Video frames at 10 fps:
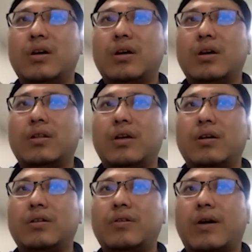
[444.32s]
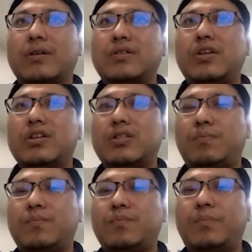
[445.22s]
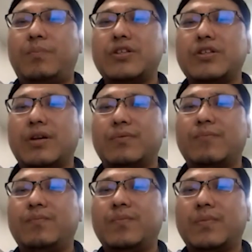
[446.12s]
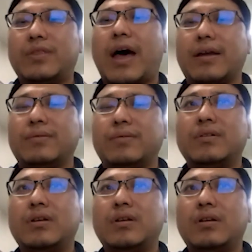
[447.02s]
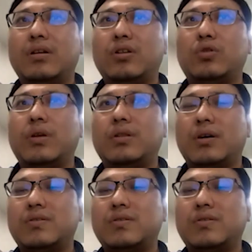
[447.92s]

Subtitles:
there are 6 patients die during the